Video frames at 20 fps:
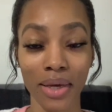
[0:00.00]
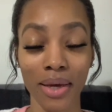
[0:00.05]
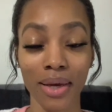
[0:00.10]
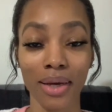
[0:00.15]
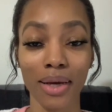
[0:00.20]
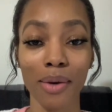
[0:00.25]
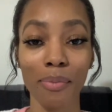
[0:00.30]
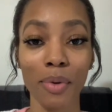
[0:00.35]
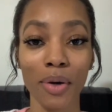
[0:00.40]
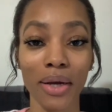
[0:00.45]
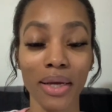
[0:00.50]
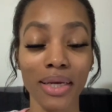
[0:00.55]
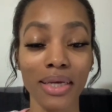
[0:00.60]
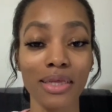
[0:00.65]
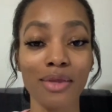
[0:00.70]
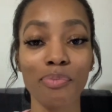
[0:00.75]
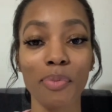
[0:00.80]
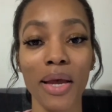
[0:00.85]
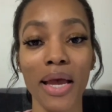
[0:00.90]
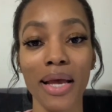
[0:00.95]
Come on,
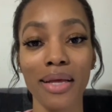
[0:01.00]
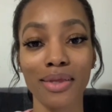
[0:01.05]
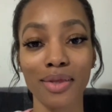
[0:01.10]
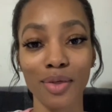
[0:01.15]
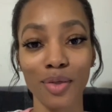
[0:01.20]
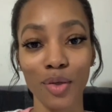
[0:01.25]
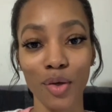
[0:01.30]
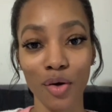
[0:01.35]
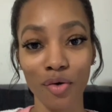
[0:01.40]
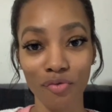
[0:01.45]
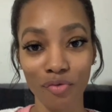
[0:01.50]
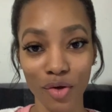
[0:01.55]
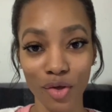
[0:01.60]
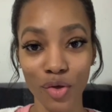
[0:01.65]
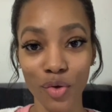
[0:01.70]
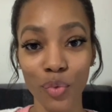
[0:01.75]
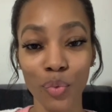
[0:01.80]
he's passing over you.